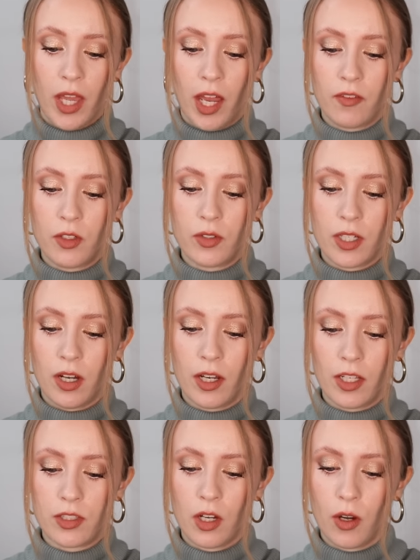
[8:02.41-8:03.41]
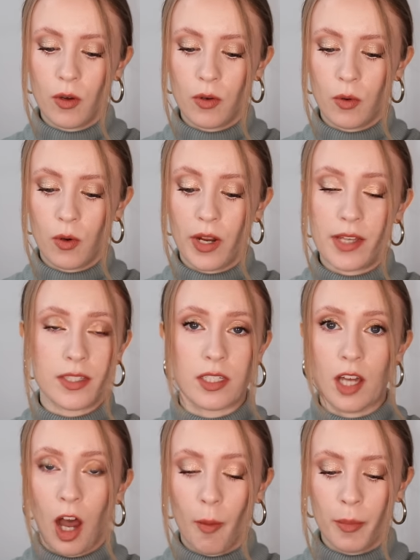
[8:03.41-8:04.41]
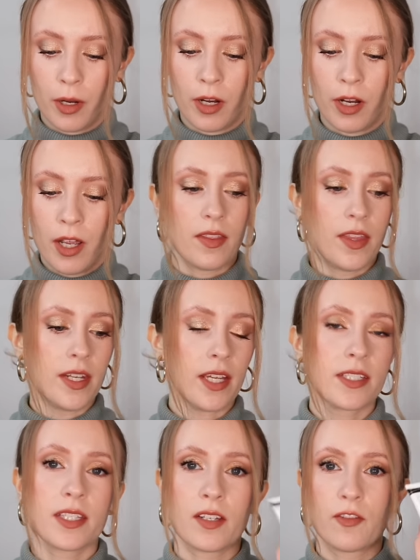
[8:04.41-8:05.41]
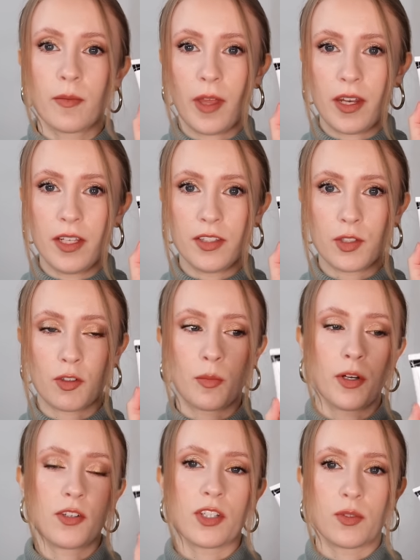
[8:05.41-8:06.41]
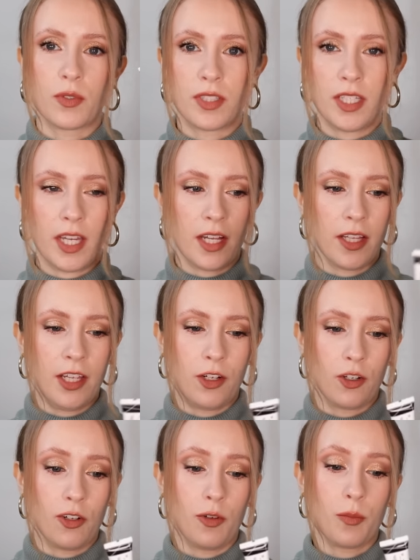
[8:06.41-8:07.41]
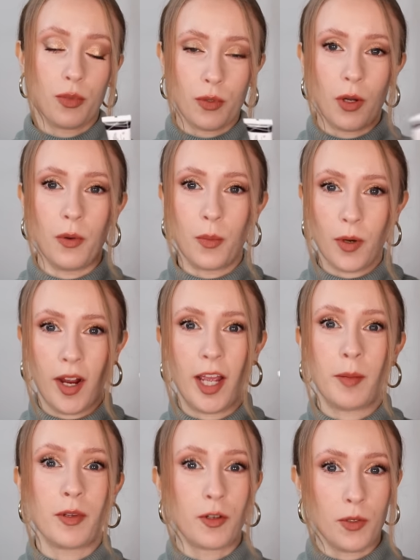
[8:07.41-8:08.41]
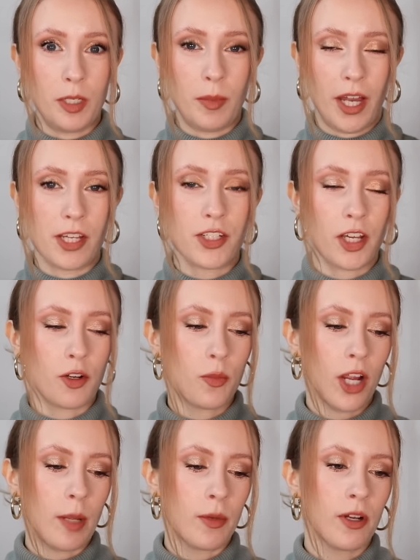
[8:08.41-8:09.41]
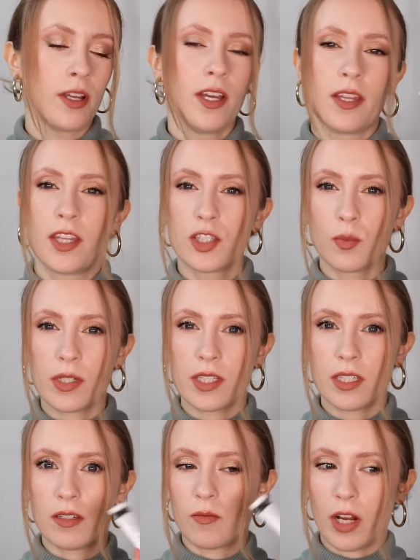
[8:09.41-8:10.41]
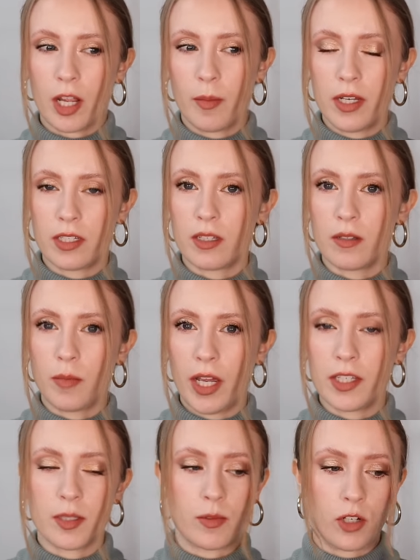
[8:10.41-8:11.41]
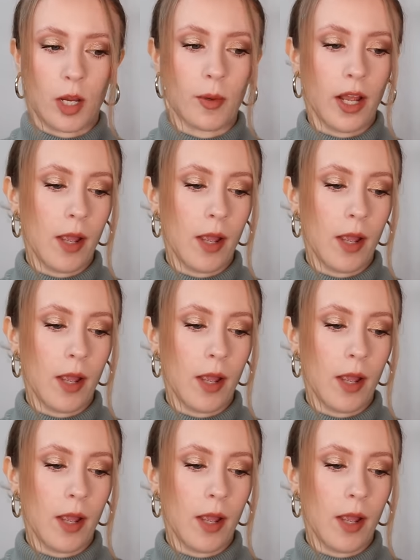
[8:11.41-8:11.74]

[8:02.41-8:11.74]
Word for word: I've used it on its own or as a topper. The next thing from that in-store purchase was the LA Girl Pro Prime Cream Eyeshadow Primer. This wasn't recommended by a subscriber.